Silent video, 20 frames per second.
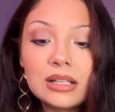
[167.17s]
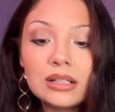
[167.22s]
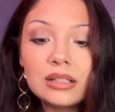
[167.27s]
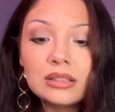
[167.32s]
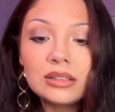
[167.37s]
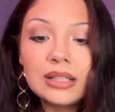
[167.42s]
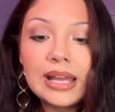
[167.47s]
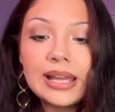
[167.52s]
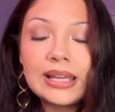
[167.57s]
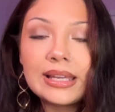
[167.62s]

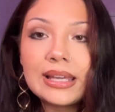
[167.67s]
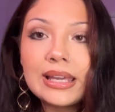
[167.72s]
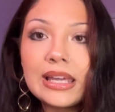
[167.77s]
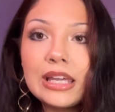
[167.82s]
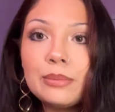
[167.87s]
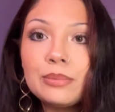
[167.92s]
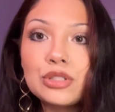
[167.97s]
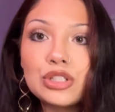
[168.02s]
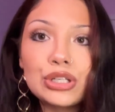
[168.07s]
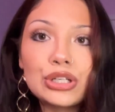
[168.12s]
like
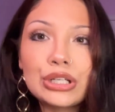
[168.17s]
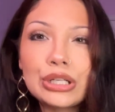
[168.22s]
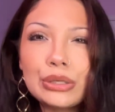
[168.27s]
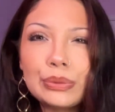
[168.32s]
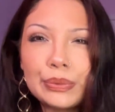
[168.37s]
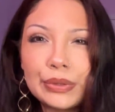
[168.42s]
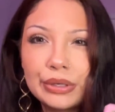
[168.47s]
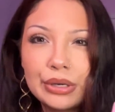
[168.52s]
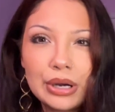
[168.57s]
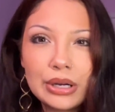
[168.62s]
keep turning
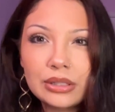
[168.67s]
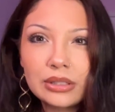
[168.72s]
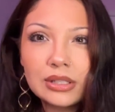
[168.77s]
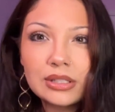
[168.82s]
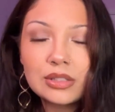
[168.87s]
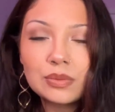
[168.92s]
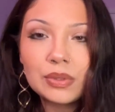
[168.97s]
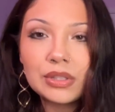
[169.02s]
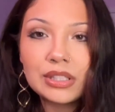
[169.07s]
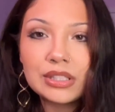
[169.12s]

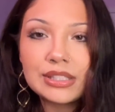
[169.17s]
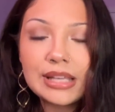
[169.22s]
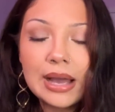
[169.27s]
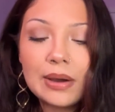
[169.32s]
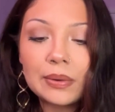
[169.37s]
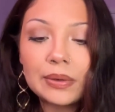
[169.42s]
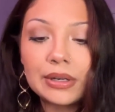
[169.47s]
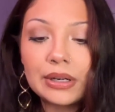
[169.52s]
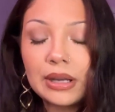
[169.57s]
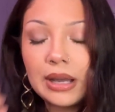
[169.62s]
regardless with the
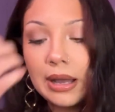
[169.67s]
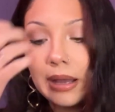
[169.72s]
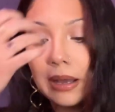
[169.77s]
Tower.